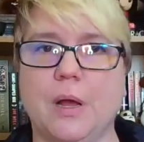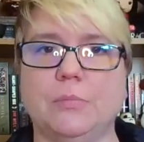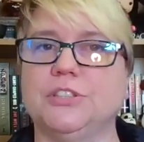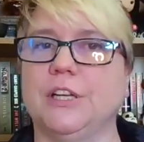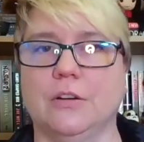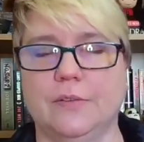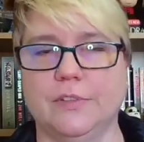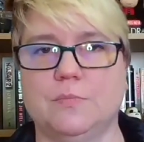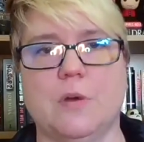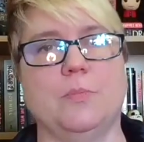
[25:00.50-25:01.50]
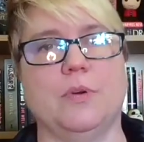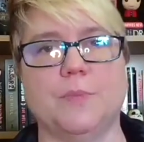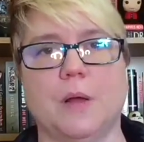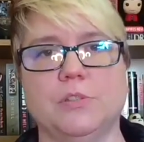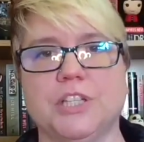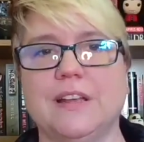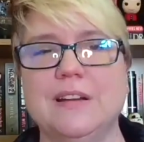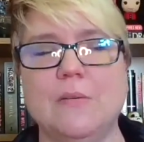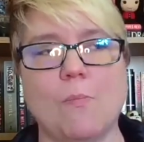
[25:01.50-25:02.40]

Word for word: publishing or even small press publishing,